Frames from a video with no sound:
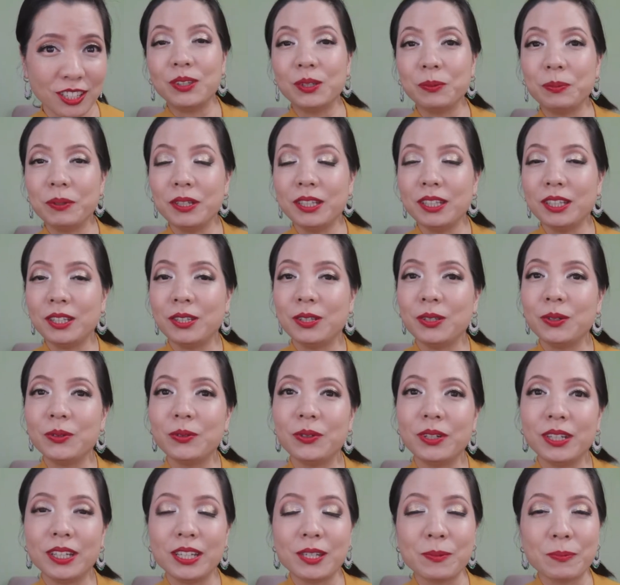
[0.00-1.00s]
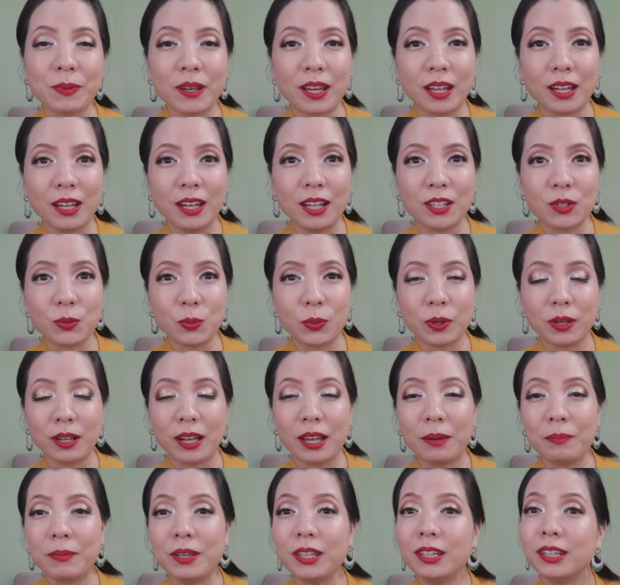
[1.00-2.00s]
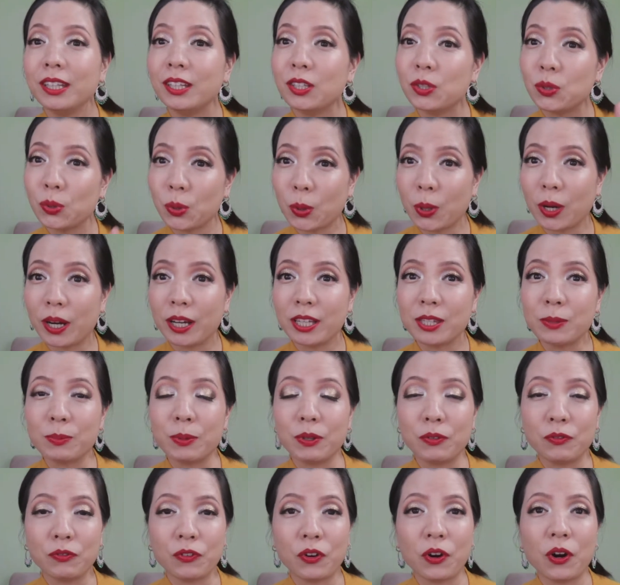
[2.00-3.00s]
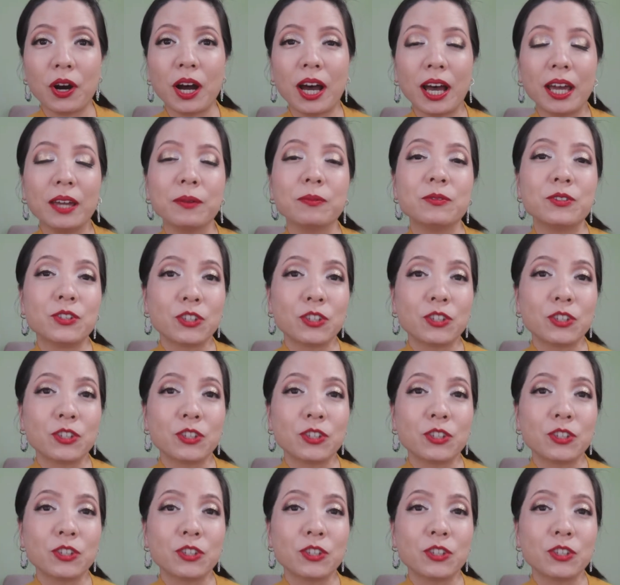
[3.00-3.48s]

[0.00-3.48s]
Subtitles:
Duping the new release palette will let me think twice before I